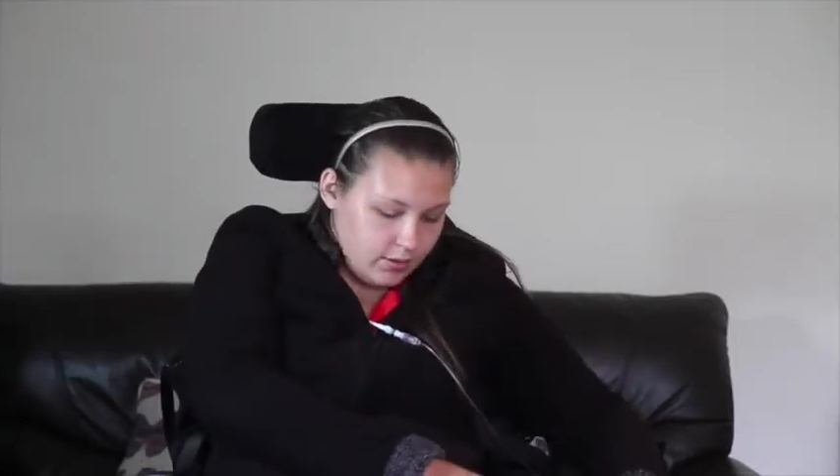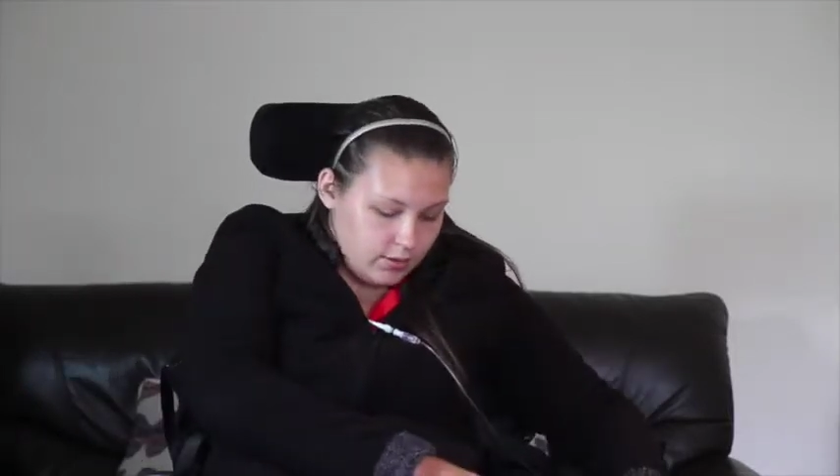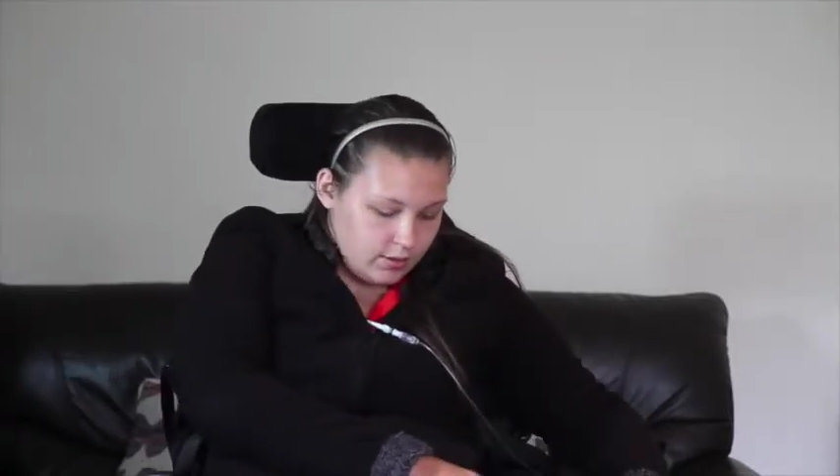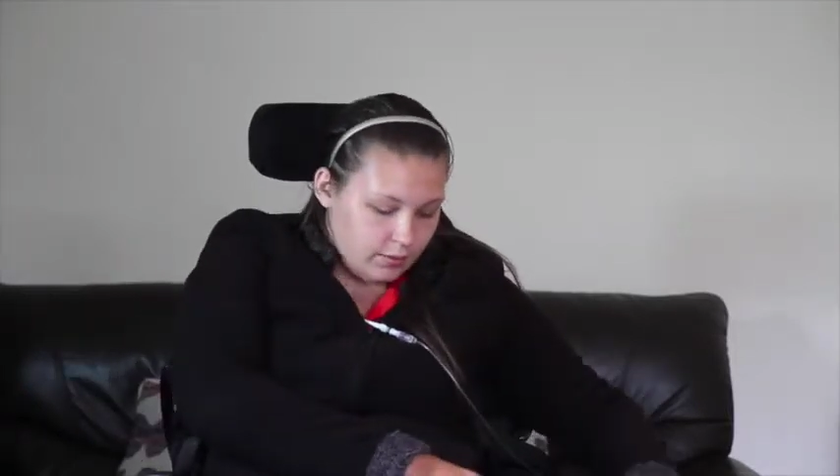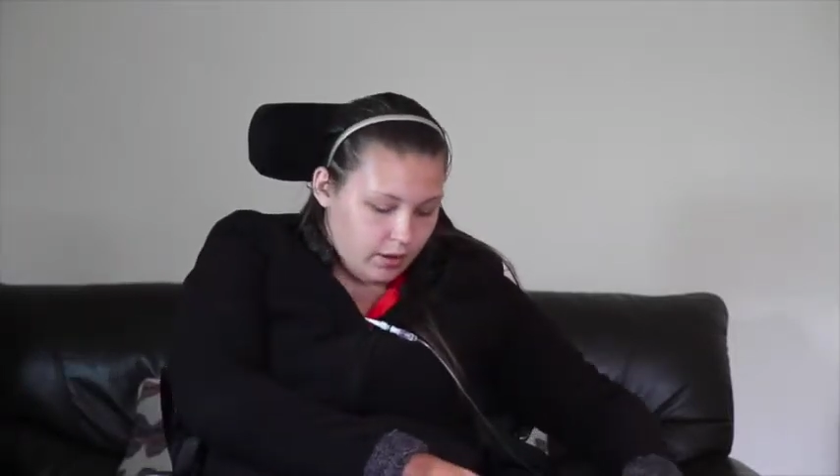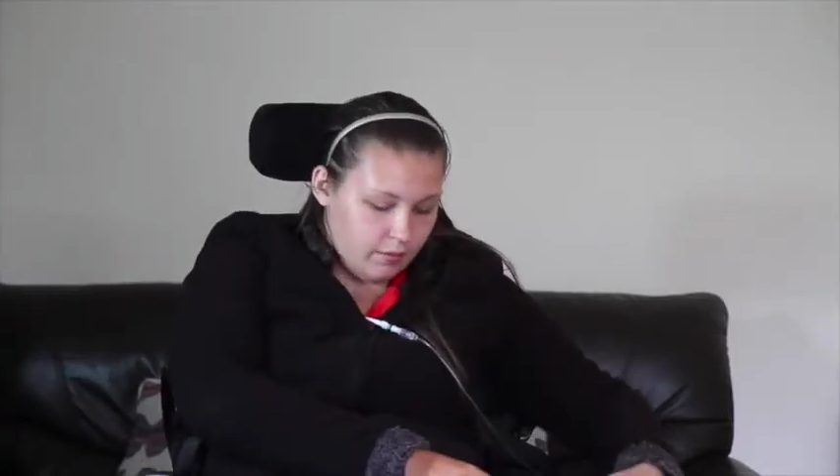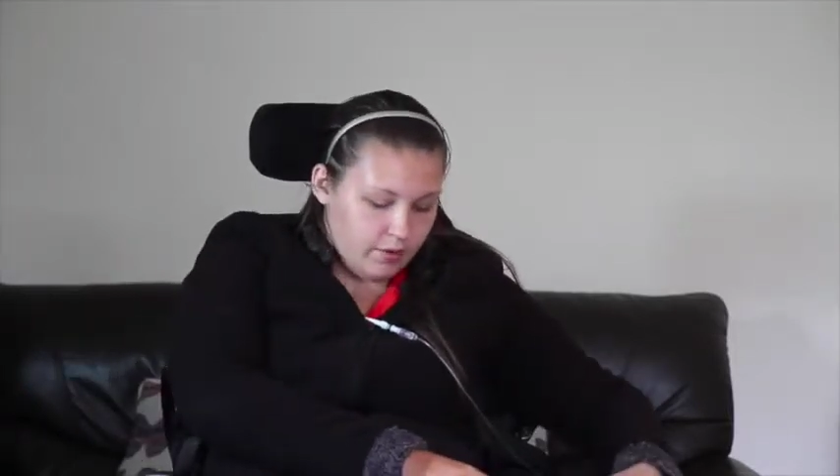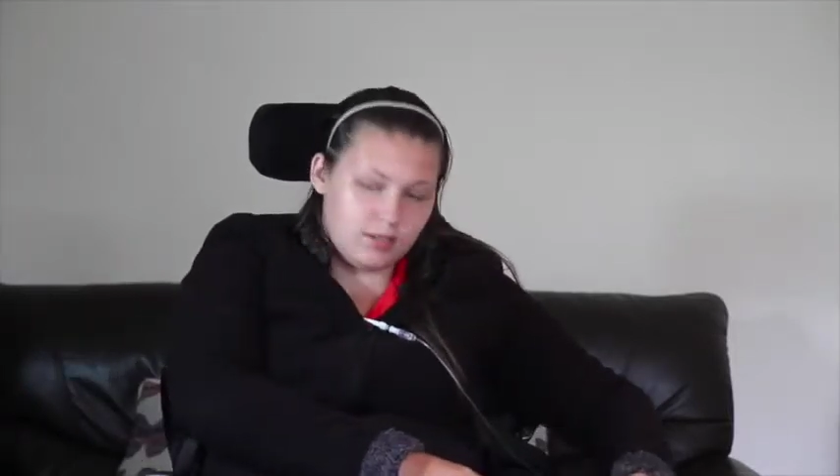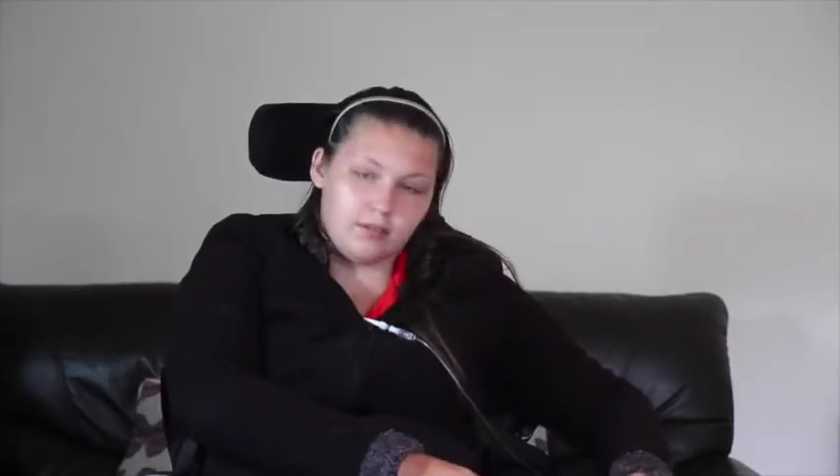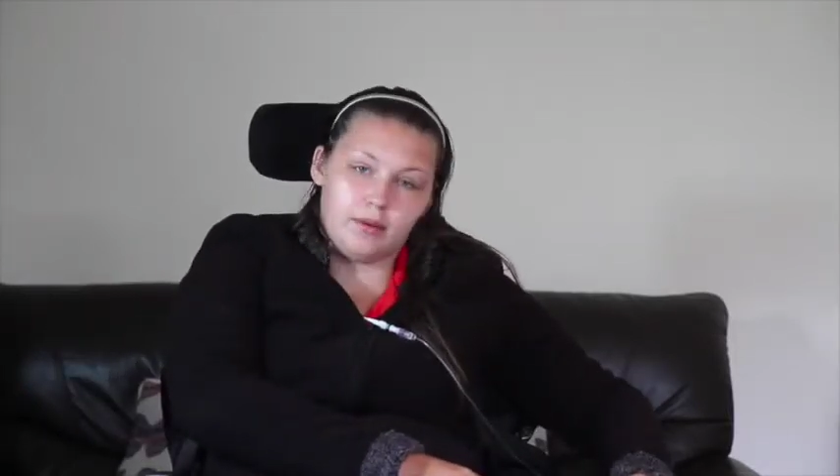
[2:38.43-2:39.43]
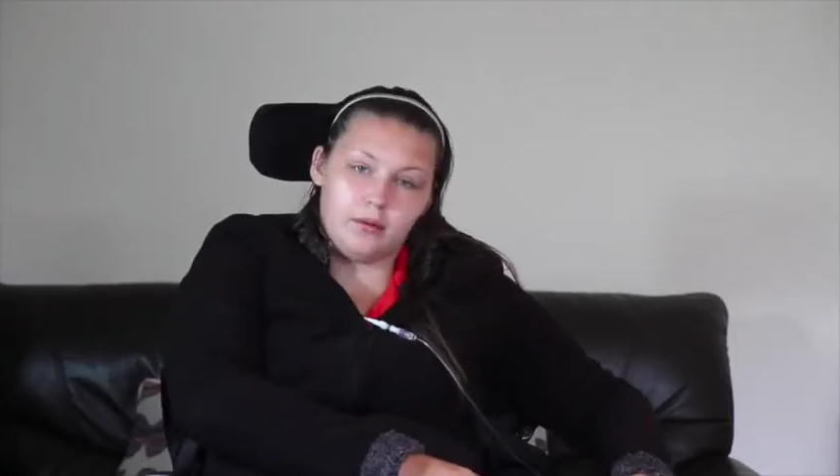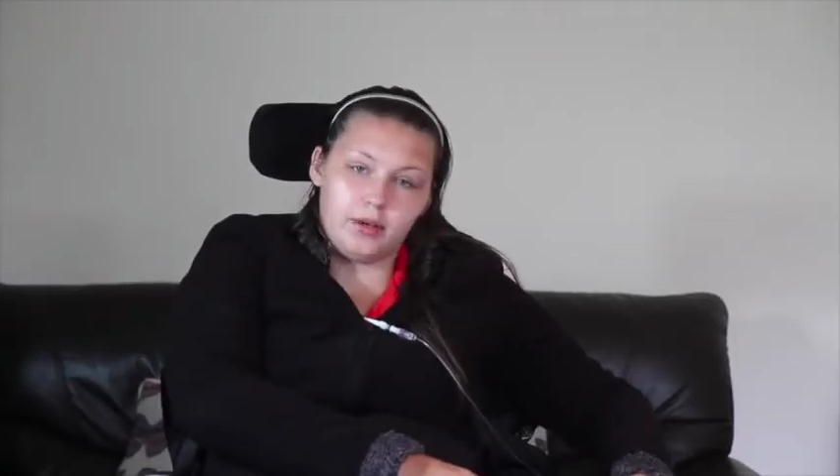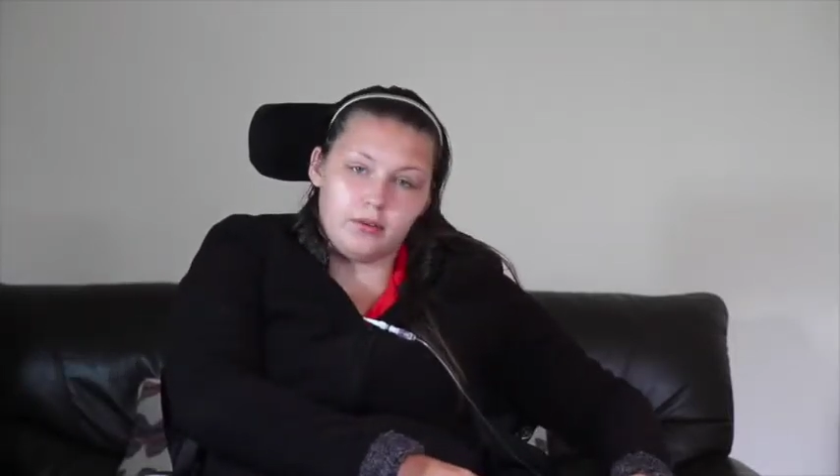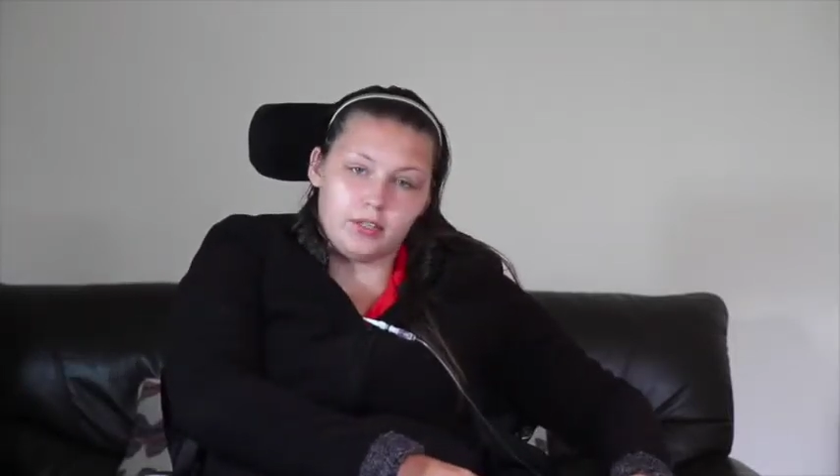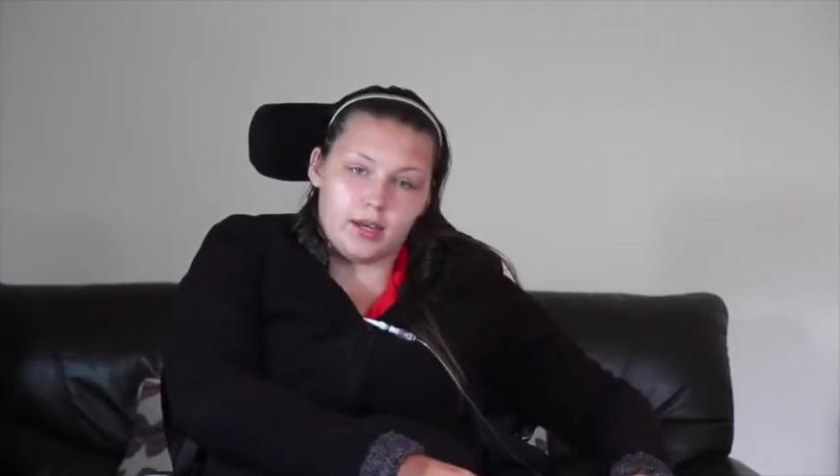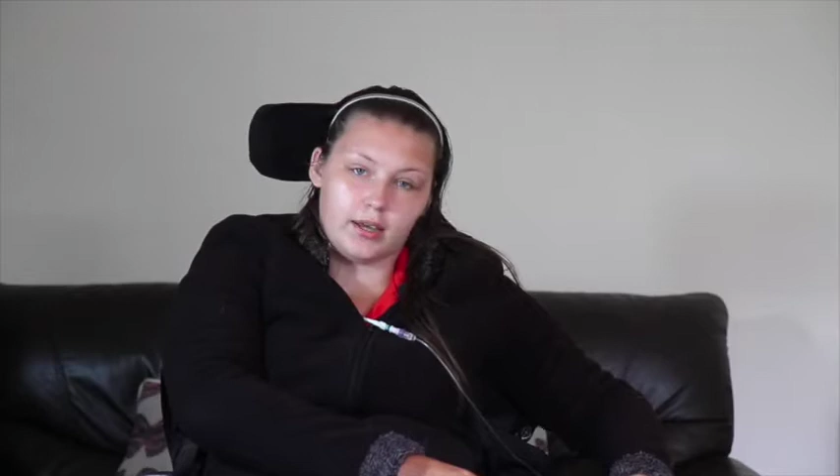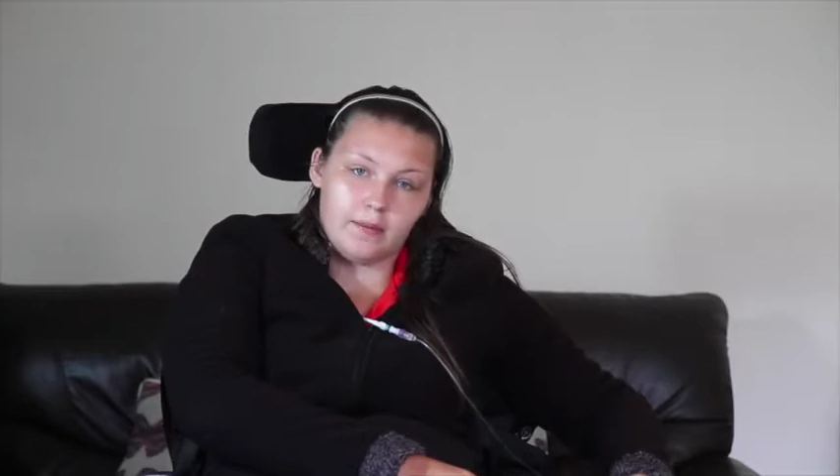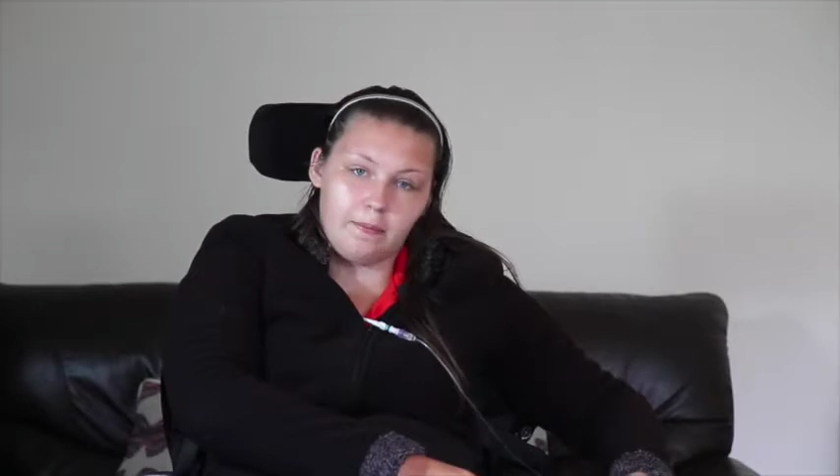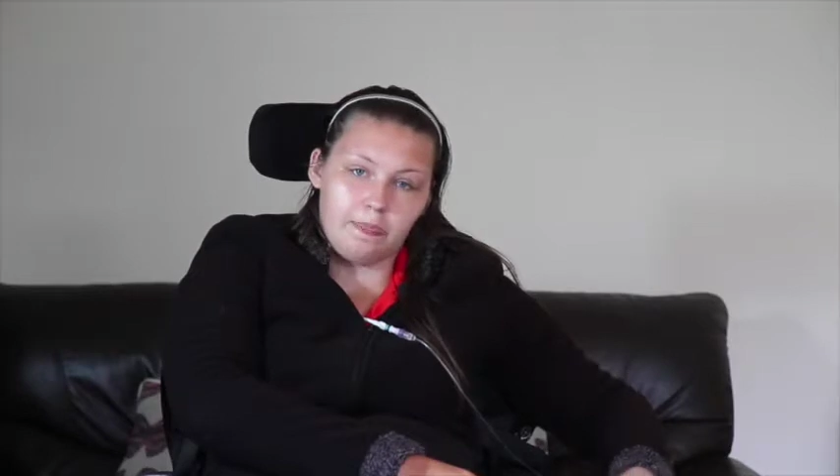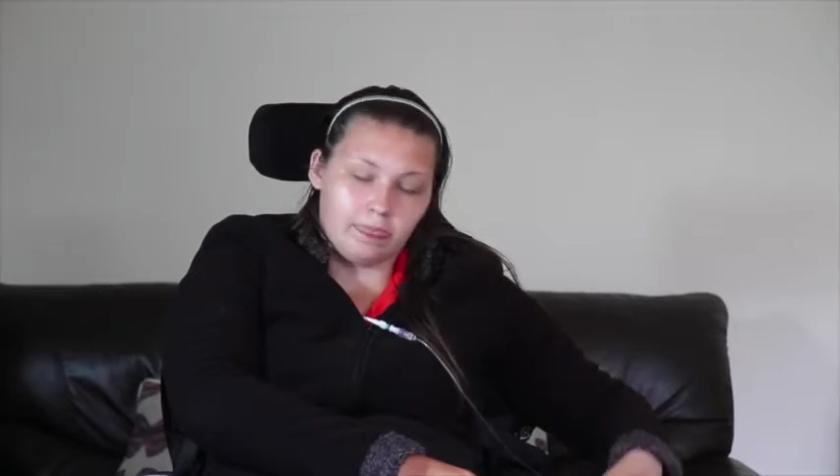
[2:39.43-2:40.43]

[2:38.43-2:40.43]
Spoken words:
onto the armrest of my wheelchair